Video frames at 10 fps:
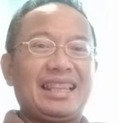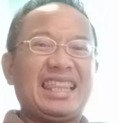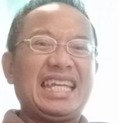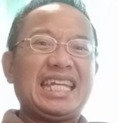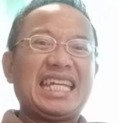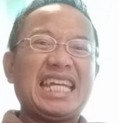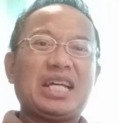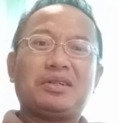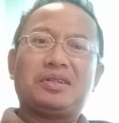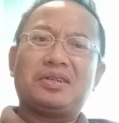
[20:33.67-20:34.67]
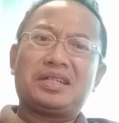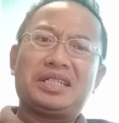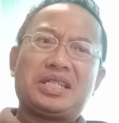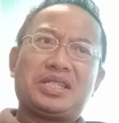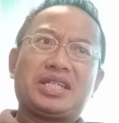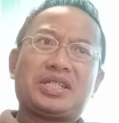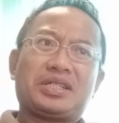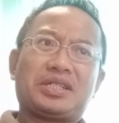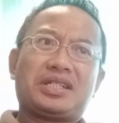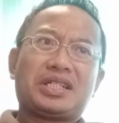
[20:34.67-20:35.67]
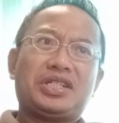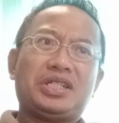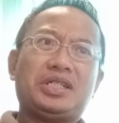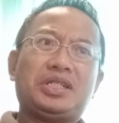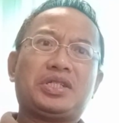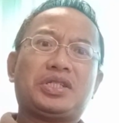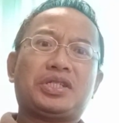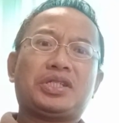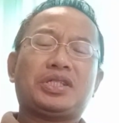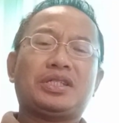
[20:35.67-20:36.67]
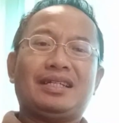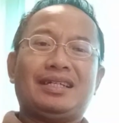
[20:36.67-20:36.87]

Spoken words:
thinking on organizational structures,